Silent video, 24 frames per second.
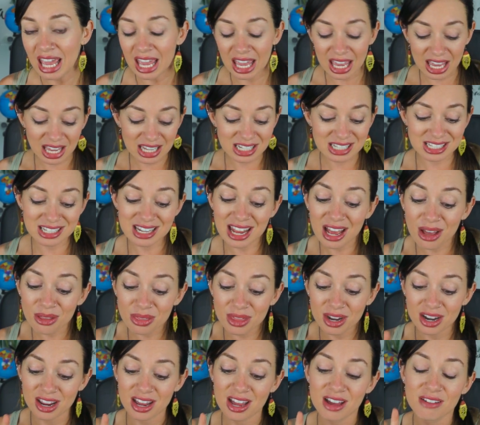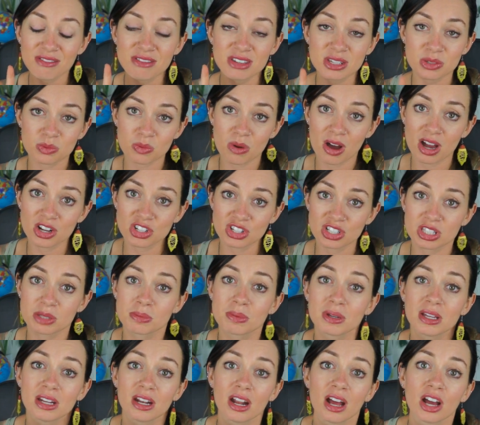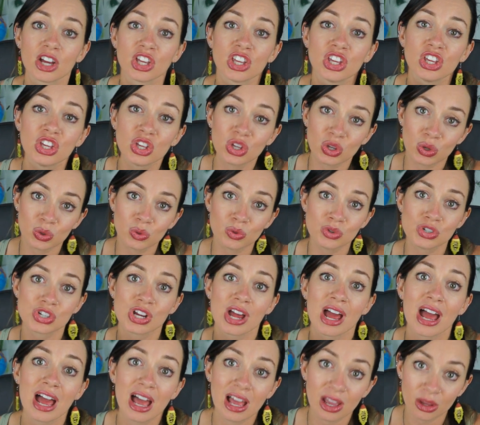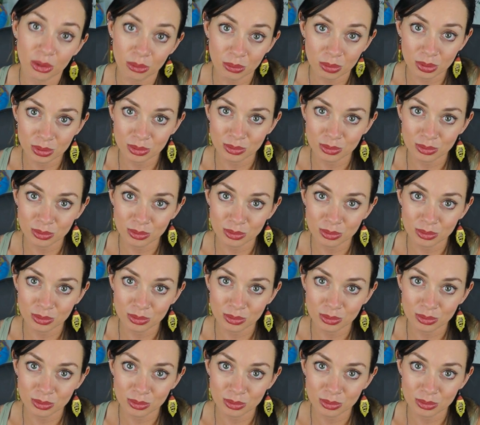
and now that I have this watch, it's been a huge help.